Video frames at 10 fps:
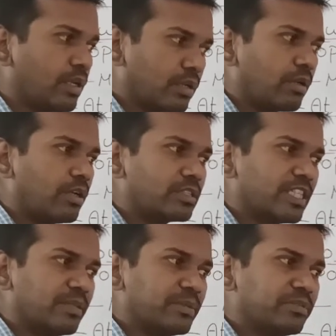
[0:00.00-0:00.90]
long
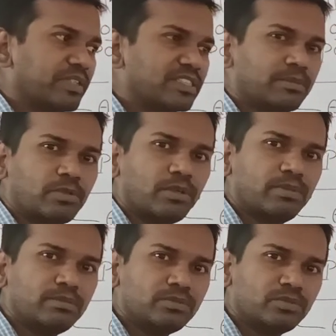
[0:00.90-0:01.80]
time they faced a
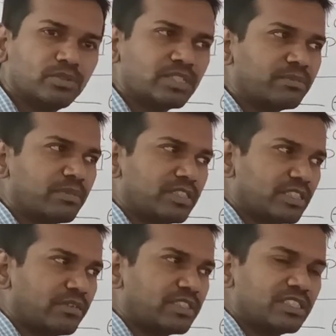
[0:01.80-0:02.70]
problem, so some
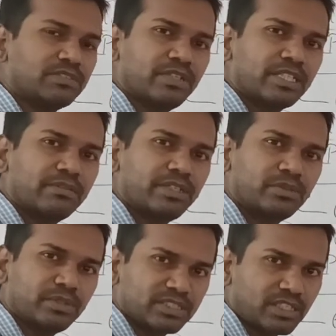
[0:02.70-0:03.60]
reservations were given
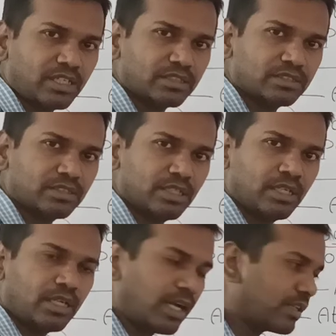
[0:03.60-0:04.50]
to this class,
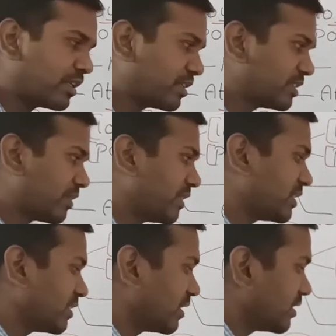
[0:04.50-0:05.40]
and that
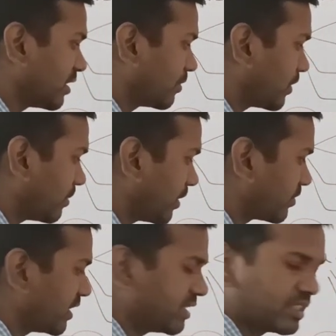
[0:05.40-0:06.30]
reservations is in the form
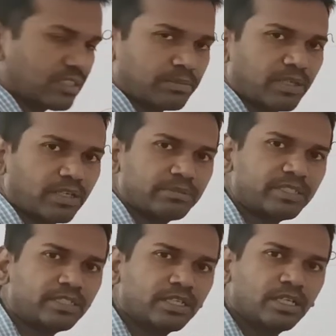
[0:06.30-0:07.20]
of seats in the parliament.